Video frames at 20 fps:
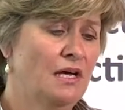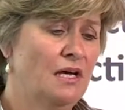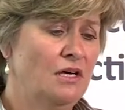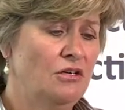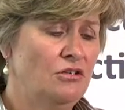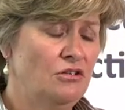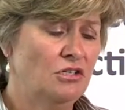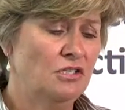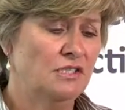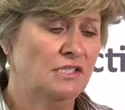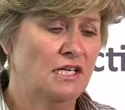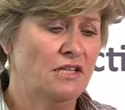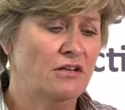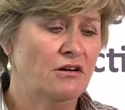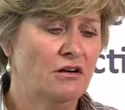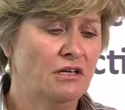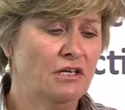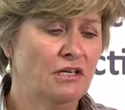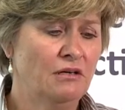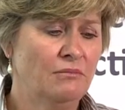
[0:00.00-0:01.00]
you can see they're
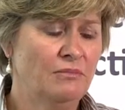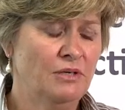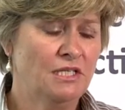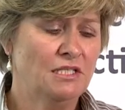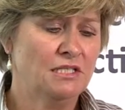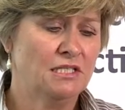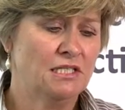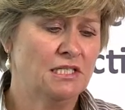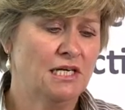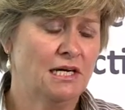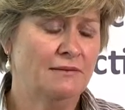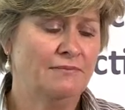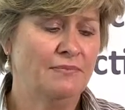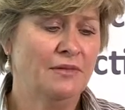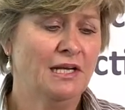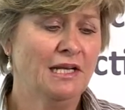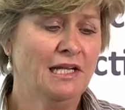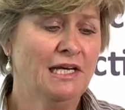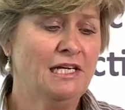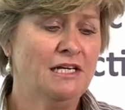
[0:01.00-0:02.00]
a little bit
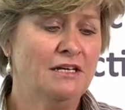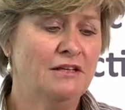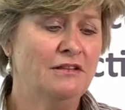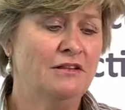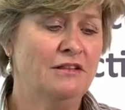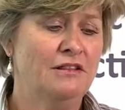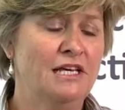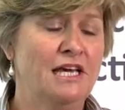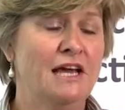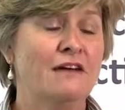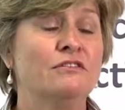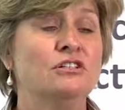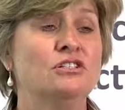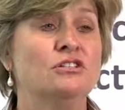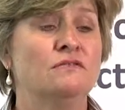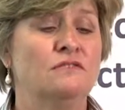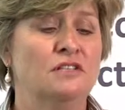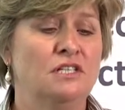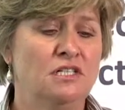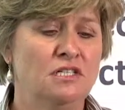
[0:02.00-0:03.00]
leaner than the average
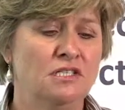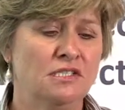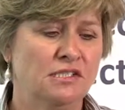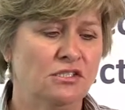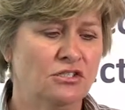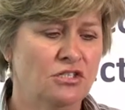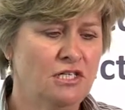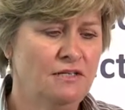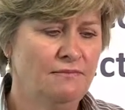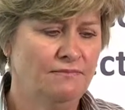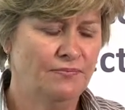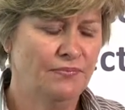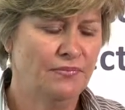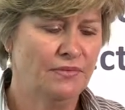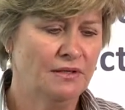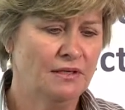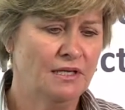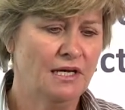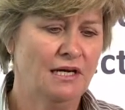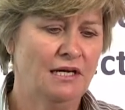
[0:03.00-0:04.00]
of the industry,
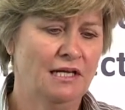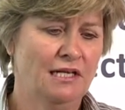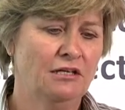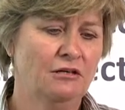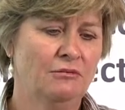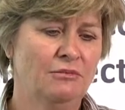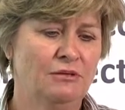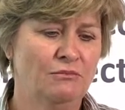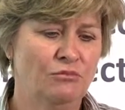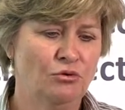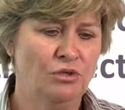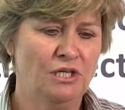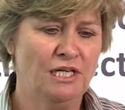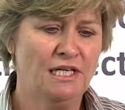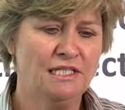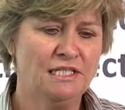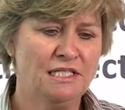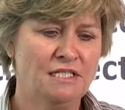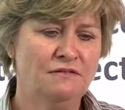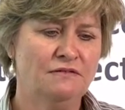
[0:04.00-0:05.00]
a little bit more
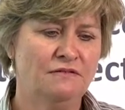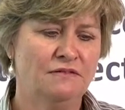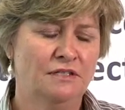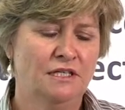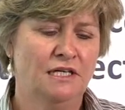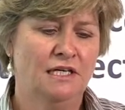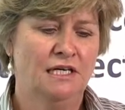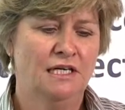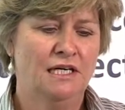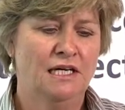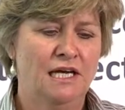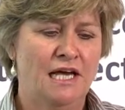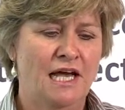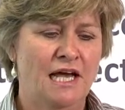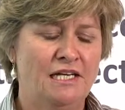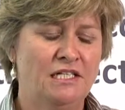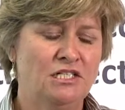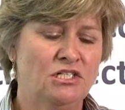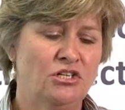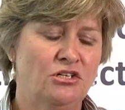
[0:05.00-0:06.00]
negative.
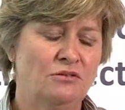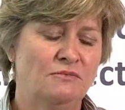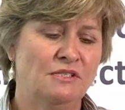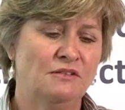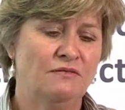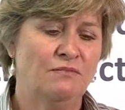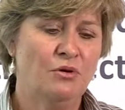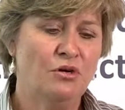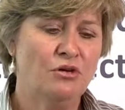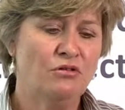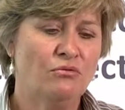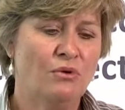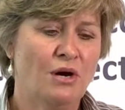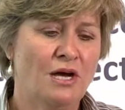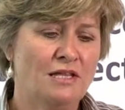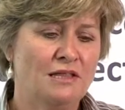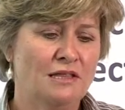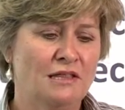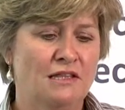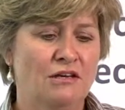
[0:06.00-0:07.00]
And in terms of birth
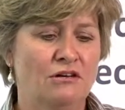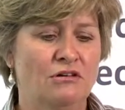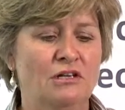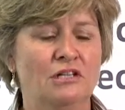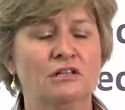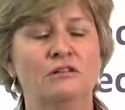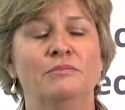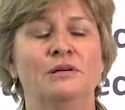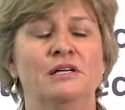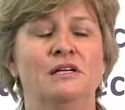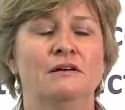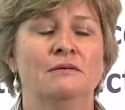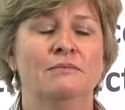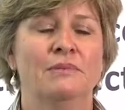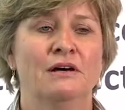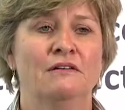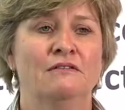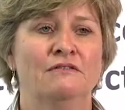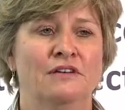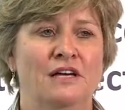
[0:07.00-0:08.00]
weight, they're a little bit
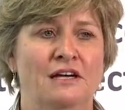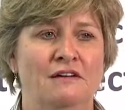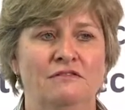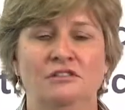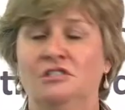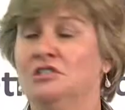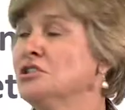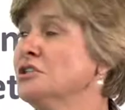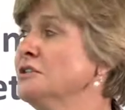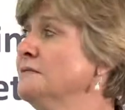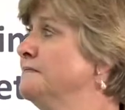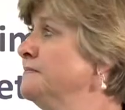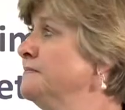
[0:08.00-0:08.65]
above average.